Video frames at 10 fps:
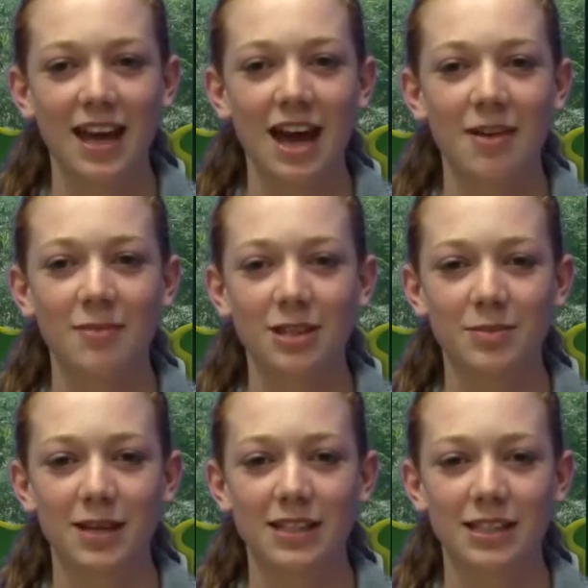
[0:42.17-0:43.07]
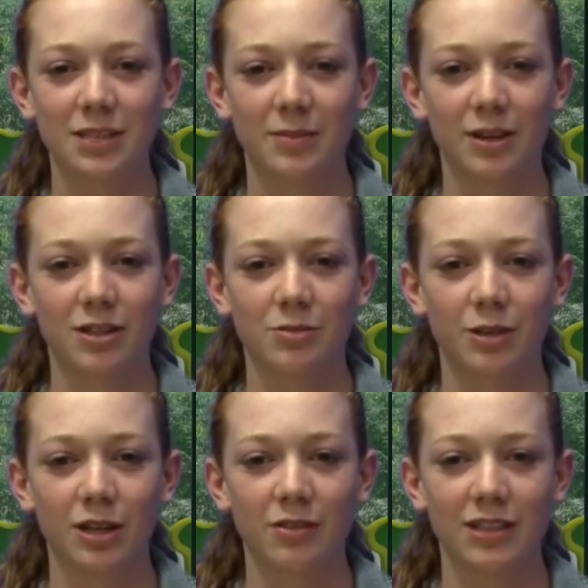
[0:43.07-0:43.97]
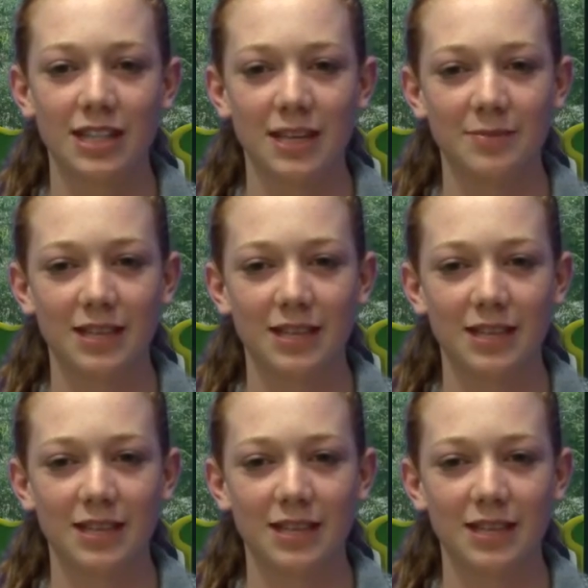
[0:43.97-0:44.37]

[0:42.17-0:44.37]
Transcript: I have much past experience working with teams,